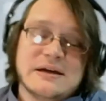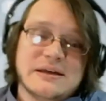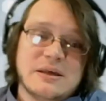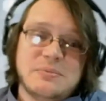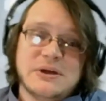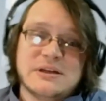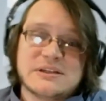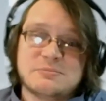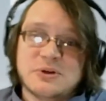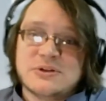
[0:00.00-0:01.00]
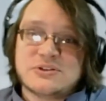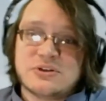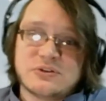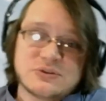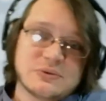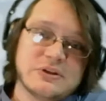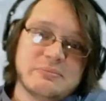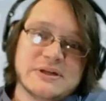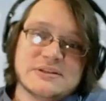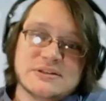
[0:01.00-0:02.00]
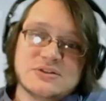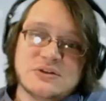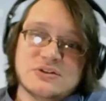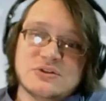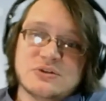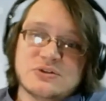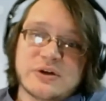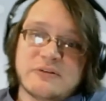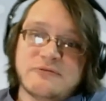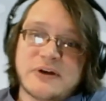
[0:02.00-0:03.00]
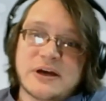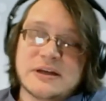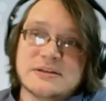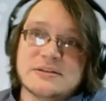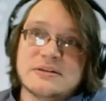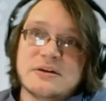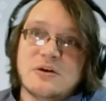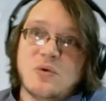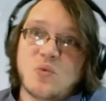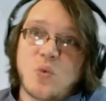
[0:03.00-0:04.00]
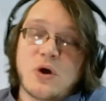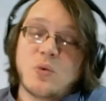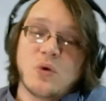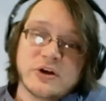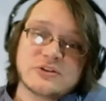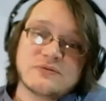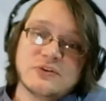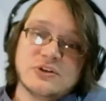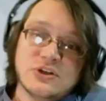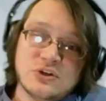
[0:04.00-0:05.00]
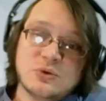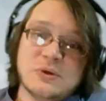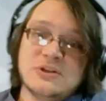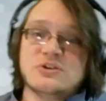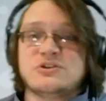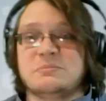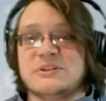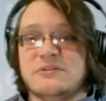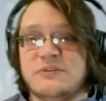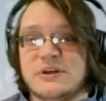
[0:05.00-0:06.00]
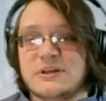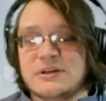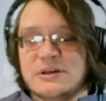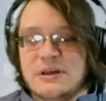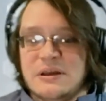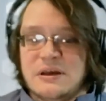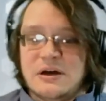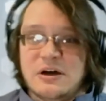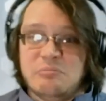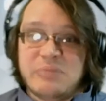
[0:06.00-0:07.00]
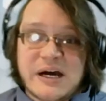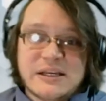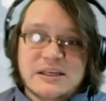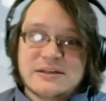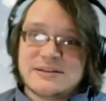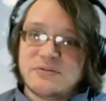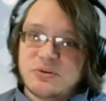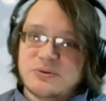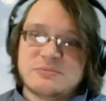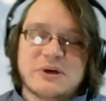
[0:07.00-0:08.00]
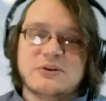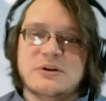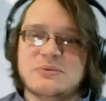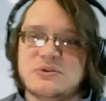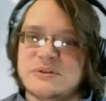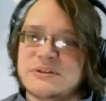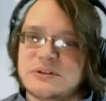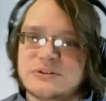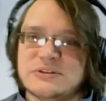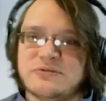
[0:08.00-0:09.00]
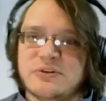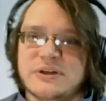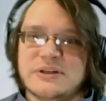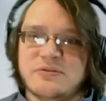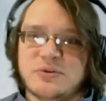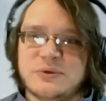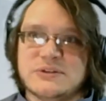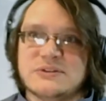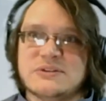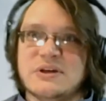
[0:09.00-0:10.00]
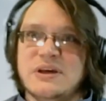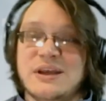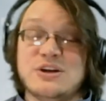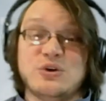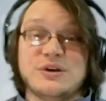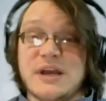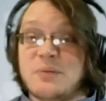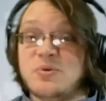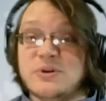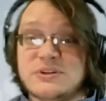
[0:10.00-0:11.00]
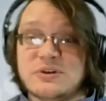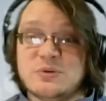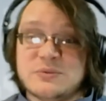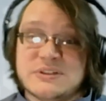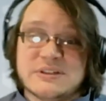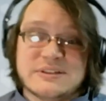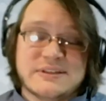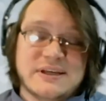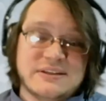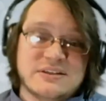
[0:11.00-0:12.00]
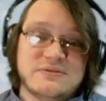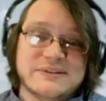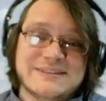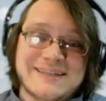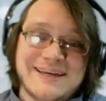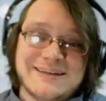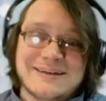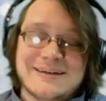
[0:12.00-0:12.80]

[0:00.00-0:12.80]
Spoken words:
Keeping an experience journal is one of the best things you can do to try to find what works for you and your specific body, because everyone's biochemistry is a little different. Everyone's endocannabinoid dome is in a slightly different state.